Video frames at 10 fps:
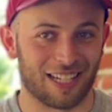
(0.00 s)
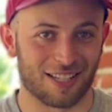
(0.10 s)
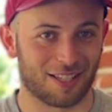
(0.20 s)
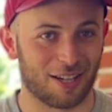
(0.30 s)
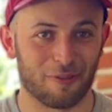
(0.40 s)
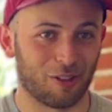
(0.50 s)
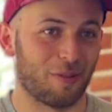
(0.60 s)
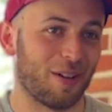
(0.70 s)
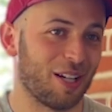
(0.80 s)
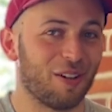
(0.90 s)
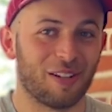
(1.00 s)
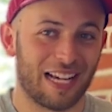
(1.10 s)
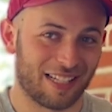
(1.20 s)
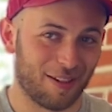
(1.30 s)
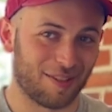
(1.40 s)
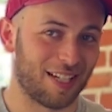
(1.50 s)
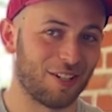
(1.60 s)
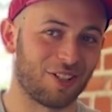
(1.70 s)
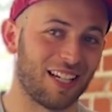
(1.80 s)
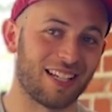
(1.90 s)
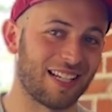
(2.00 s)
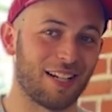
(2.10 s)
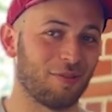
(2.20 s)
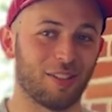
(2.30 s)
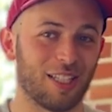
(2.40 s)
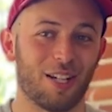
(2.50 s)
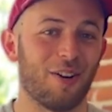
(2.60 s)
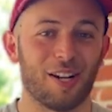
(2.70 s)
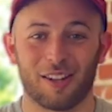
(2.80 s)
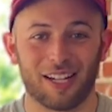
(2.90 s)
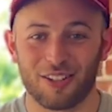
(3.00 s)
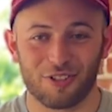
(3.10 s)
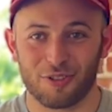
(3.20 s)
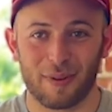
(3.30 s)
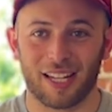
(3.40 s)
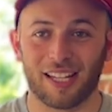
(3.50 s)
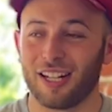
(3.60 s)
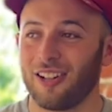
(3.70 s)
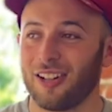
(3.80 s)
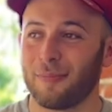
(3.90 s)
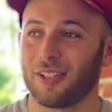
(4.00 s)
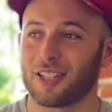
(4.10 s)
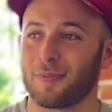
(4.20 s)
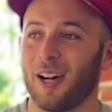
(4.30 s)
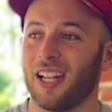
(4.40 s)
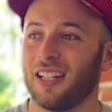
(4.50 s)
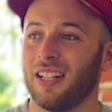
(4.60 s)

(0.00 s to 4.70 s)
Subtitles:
of discover on my own as I was teaching it because I didn't really know anything. I was just making it all up on the spot.